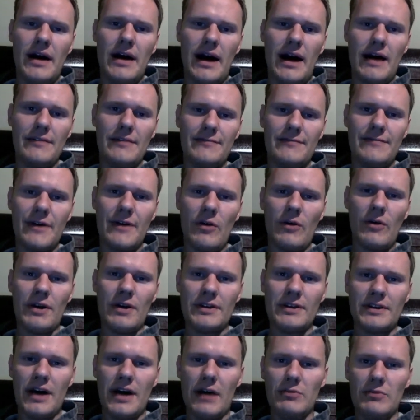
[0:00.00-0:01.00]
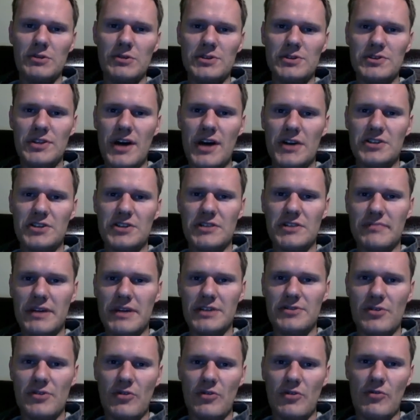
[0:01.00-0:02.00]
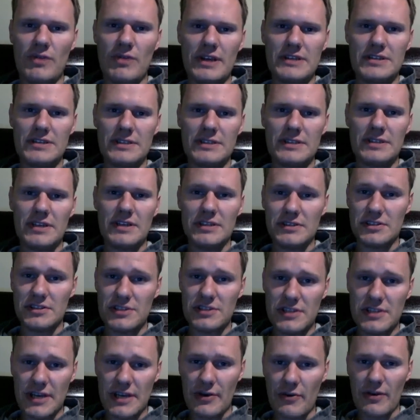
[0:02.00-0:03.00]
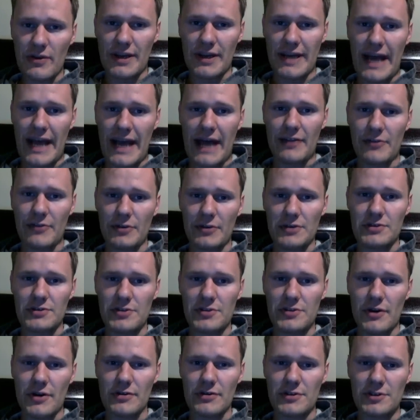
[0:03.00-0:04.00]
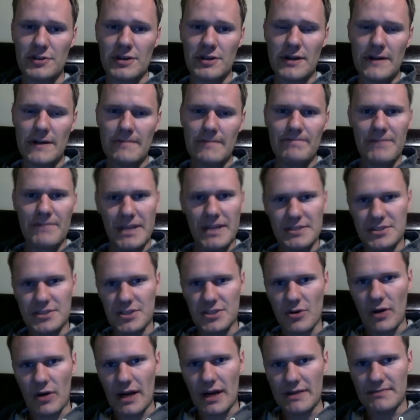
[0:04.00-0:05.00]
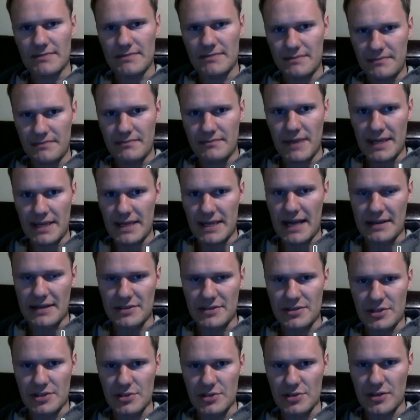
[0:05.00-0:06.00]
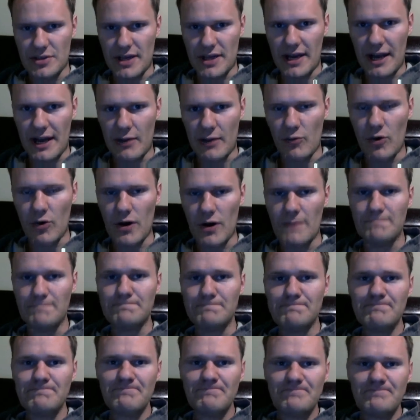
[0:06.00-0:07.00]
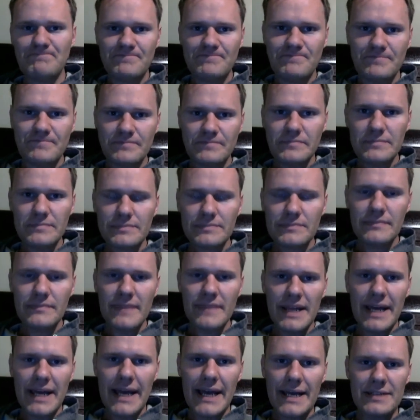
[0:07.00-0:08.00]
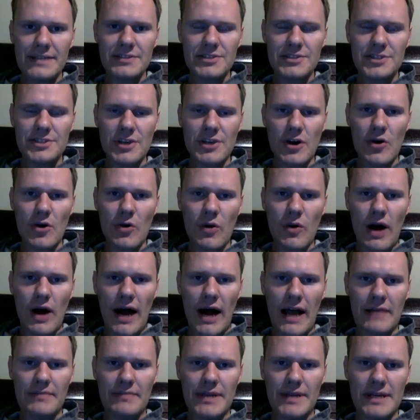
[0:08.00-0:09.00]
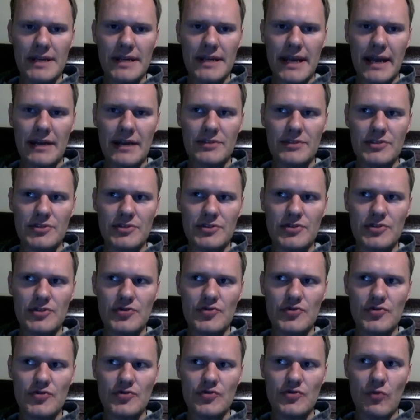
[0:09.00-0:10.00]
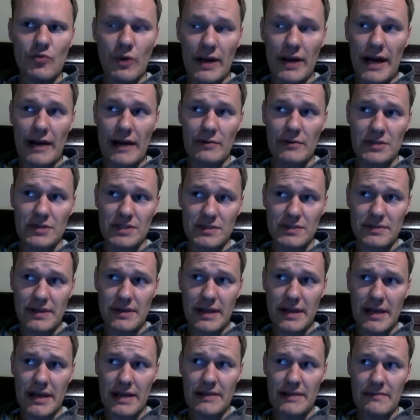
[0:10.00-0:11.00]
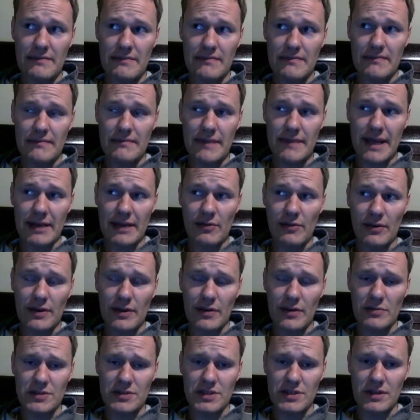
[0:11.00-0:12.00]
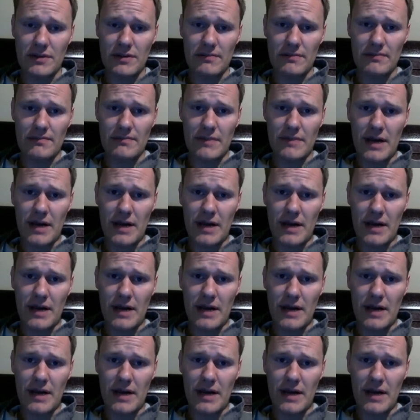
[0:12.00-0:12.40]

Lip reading: I felt like God was nudging me to at least consider the Catholic Church. And so I made that decision that I would. And so I began to, when I was in England, there was a